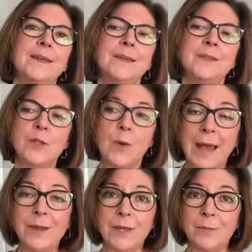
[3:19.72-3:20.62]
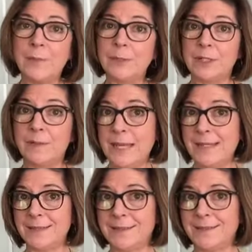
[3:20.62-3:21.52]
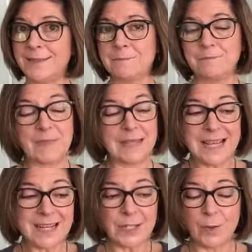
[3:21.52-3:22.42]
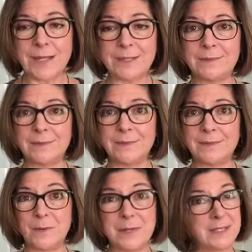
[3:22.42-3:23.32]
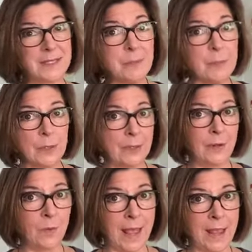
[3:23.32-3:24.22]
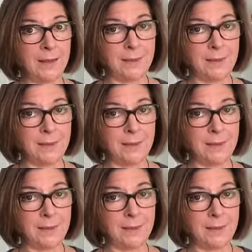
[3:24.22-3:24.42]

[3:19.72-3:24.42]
So how do you get people to commit? It's actually quite simple in a way.